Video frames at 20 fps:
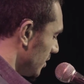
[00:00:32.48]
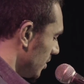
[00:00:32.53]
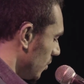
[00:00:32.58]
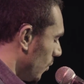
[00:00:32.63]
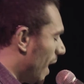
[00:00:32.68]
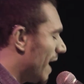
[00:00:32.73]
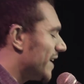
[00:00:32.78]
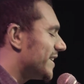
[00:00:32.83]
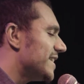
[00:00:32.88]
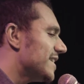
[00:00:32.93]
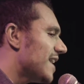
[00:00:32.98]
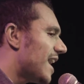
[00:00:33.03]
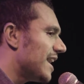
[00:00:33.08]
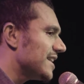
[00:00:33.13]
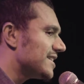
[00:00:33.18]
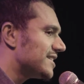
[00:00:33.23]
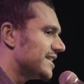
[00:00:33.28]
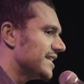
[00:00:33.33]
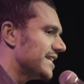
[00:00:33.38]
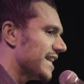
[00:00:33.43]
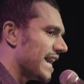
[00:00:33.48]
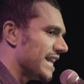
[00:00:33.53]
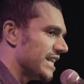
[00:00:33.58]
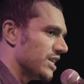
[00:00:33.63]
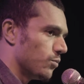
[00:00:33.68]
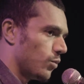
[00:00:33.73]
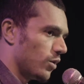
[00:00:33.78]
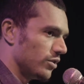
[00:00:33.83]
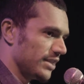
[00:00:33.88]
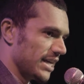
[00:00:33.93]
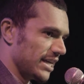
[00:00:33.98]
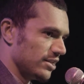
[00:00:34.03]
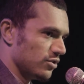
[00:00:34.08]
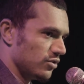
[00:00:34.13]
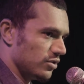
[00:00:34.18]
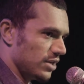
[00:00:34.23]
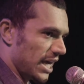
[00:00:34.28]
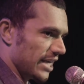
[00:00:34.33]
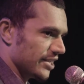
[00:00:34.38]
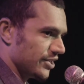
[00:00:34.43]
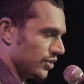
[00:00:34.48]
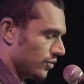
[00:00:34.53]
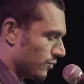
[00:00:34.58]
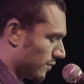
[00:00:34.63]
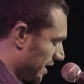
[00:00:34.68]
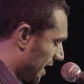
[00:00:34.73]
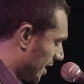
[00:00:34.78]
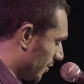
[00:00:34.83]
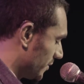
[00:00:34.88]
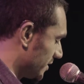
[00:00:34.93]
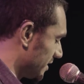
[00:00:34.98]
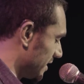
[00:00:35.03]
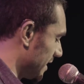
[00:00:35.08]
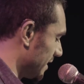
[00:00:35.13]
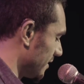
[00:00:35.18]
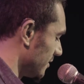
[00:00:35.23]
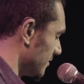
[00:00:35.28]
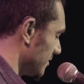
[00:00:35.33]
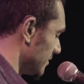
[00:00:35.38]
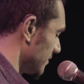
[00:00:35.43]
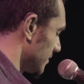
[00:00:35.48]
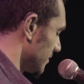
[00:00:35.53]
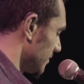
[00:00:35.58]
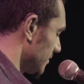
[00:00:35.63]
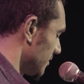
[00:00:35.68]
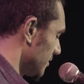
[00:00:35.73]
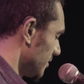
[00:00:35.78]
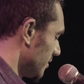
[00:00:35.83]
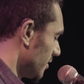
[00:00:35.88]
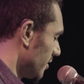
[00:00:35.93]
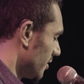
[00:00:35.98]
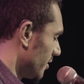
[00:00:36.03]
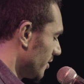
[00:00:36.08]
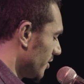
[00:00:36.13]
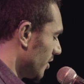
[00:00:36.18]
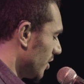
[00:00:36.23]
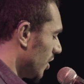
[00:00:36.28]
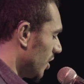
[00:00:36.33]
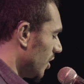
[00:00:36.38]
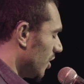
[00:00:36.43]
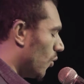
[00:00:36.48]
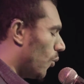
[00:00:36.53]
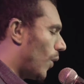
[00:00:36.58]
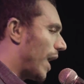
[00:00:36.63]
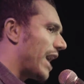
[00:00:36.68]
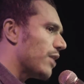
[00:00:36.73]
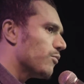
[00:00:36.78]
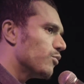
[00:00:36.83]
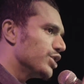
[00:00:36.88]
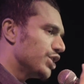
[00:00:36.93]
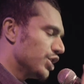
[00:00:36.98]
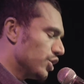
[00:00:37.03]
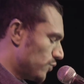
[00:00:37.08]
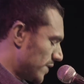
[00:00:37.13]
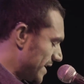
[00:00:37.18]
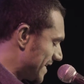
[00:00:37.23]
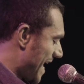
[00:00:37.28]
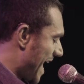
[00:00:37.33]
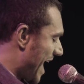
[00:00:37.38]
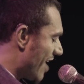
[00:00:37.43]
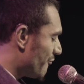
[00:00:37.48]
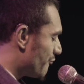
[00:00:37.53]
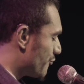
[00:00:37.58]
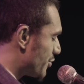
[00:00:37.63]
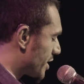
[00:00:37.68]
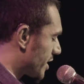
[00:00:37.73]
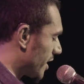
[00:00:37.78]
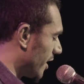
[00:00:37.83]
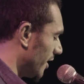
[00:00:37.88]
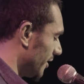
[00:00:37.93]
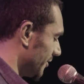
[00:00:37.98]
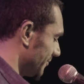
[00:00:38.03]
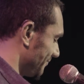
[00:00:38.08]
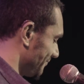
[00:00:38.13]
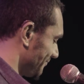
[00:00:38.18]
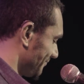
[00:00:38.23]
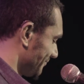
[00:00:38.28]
Why didn't I see anyone that looked like you when I was in England? Why were you in Africa?